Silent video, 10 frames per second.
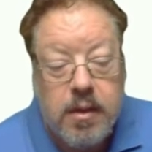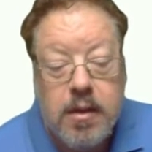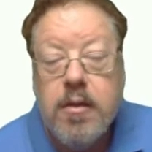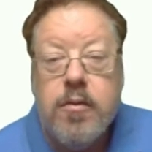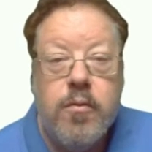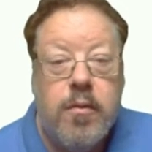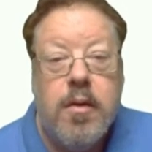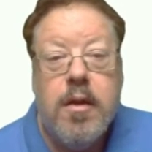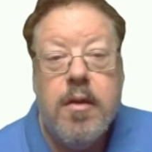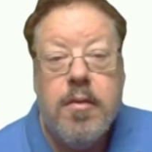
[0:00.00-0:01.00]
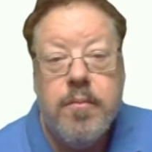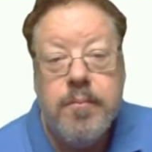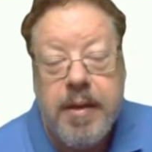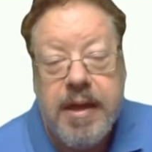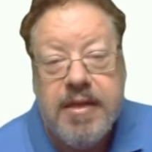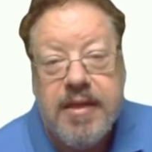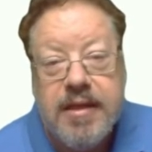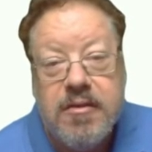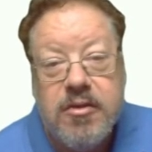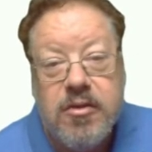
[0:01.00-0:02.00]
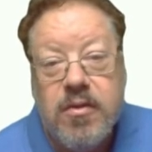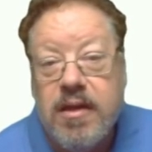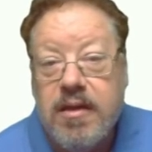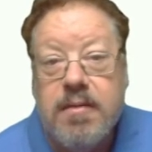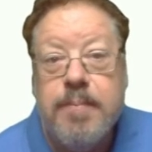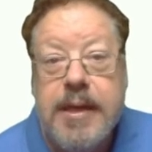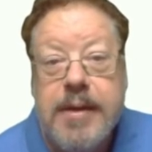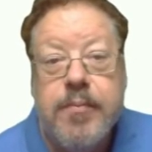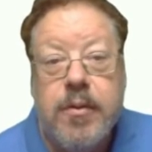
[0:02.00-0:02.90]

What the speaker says: the best thing to do is people,